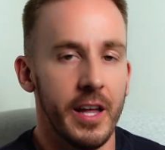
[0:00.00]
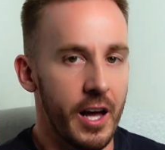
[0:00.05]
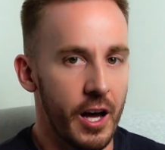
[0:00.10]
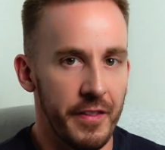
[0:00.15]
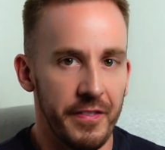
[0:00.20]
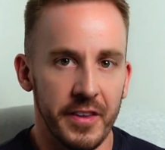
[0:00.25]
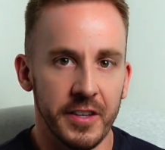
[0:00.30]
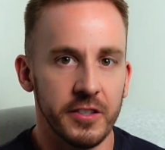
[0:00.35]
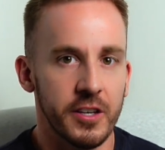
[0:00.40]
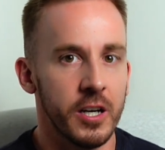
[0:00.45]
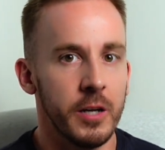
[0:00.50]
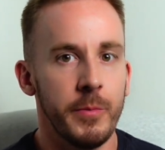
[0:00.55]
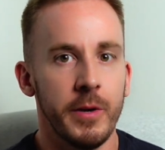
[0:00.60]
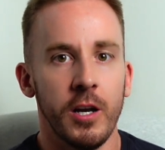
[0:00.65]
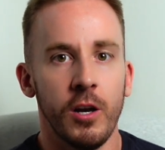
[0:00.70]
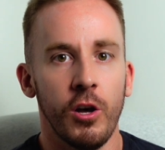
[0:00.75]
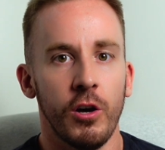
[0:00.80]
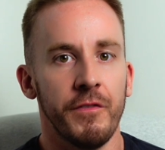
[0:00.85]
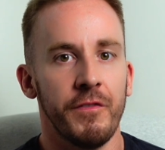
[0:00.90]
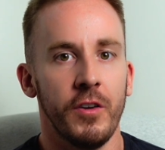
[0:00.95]
There's going to be a
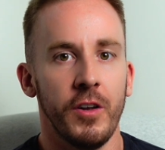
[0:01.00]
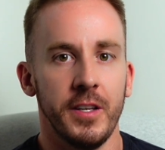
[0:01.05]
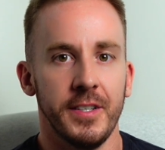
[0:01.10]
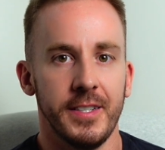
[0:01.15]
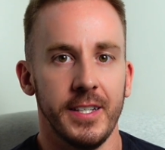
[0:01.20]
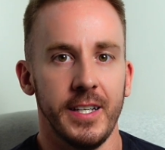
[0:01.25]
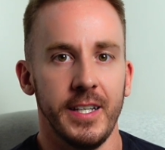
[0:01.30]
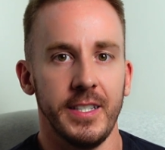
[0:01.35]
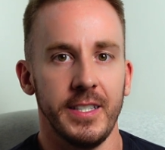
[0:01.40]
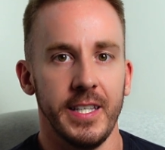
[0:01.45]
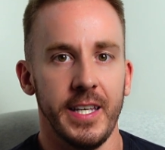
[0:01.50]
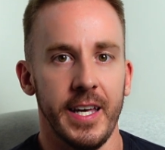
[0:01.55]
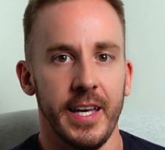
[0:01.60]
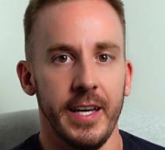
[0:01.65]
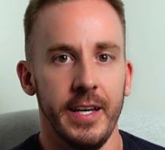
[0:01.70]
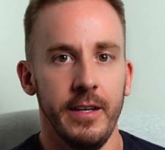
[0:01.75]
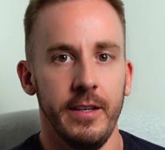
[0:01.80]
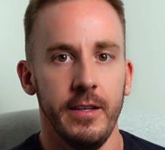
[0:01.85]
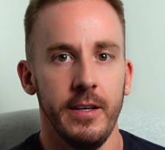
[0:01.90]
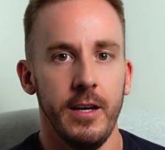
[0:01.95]
lot of volatility
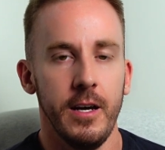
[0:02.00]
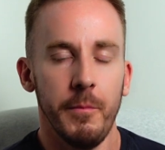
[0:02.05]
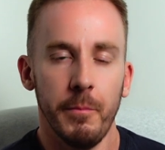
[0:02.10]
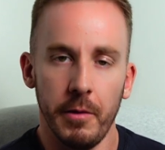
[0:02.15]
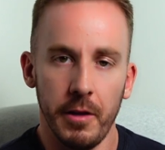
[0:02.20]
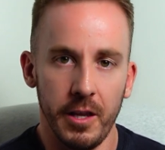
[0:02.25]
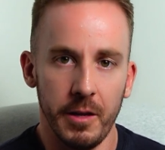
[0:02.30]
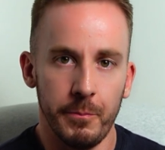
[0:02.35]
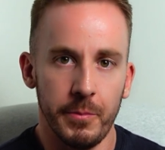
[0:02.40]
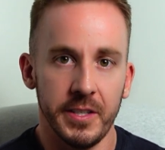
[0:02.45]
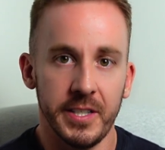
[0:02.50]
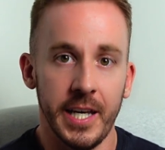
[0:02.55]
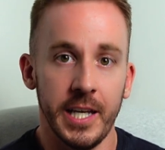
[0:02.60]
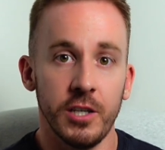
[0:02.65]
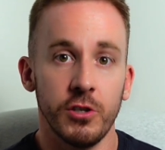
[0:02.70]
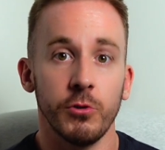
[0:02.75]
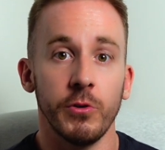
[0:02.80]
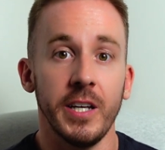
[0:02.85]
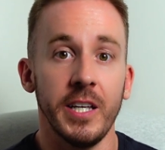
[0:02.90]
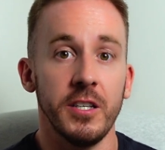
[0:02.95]
here, but the
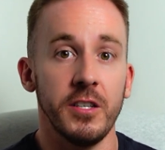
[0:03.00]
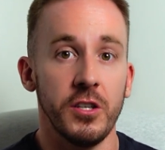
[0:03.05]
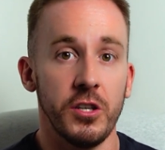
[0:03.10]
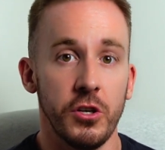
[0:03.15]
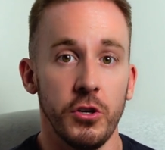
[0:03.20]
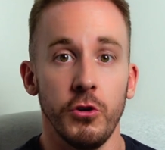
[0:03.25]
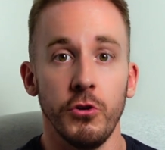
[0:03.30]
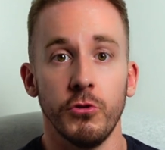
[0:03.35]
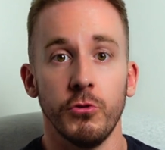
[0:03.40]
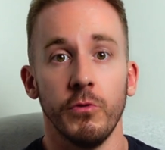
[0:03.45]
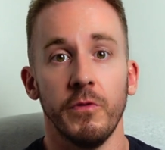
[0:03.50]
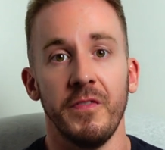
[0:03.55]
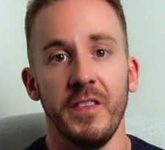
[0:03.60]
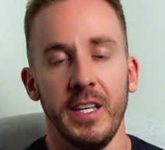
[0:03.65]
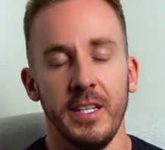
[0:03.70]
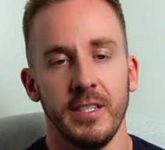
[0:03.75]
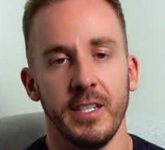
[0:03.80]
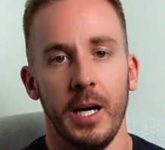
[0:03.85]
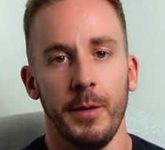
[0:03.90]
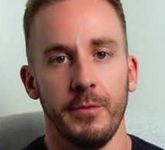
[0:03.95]
potential is huge with
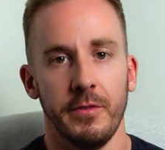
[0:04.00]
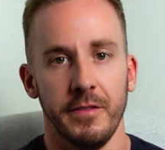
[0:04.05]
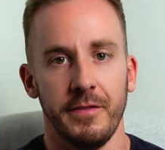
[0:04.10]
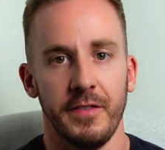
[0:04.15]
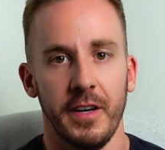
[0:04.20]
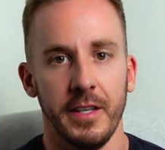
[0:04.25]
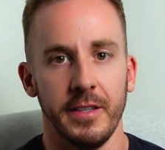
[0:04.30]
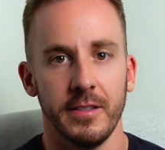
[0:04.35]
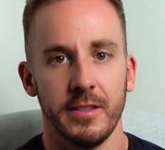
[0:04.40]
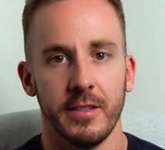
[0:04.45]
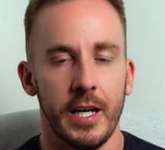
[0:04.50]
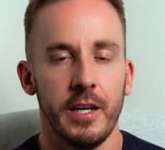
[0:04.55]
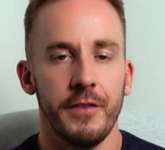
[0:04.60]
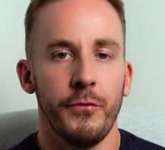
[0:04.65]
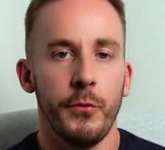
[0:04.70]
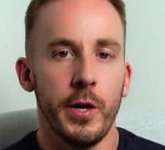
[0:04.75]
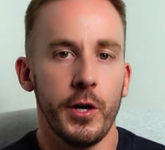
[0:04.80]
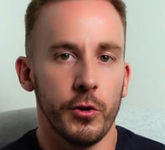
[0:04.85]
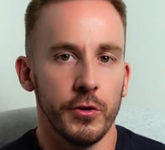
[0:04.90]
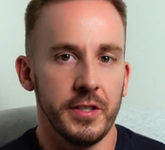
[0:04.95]
these types of funds. And if
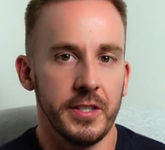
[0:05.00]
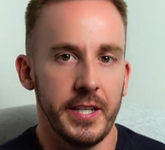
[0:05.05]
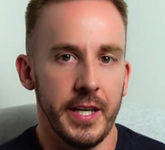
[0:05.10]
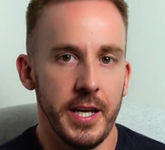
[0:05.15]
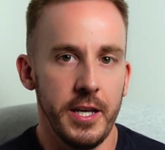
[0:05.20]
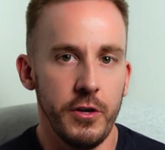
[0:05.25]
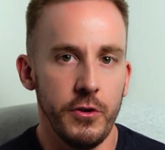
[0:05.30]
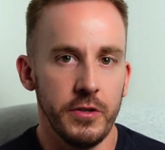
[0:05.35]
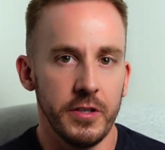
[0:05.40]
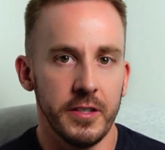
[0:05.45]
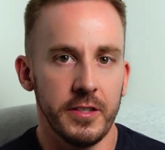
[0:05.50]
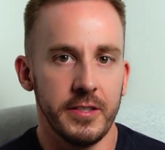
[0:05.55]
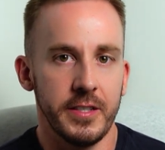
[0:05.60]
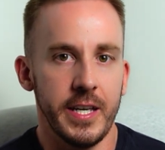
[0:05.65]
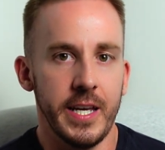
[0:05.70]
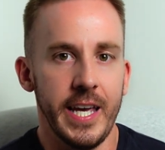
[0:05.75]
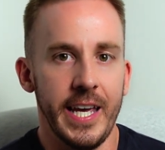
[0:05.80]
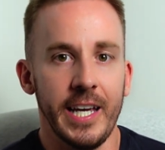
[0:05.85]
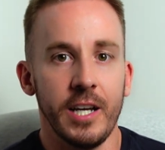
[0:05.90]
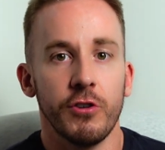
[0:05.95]
we continue to
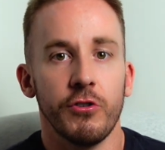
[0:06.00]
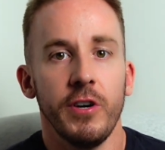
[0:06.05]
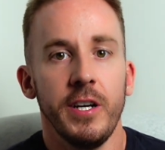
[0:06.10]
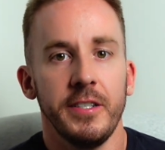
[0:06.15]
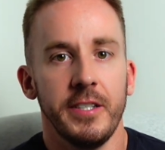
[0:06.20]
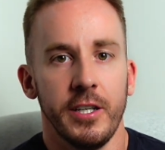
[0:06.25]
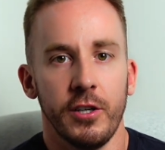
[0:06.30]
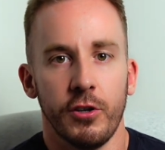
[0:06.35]
see increasing